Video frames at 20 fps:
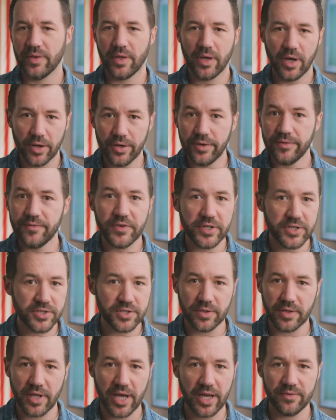
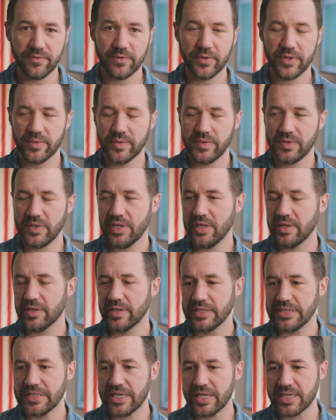unofficial high frequency
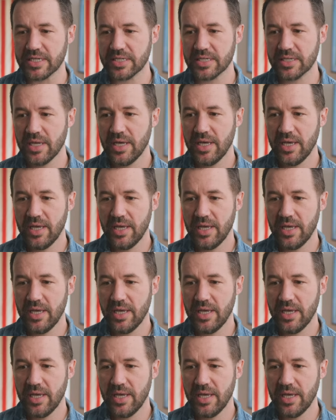hearing tests,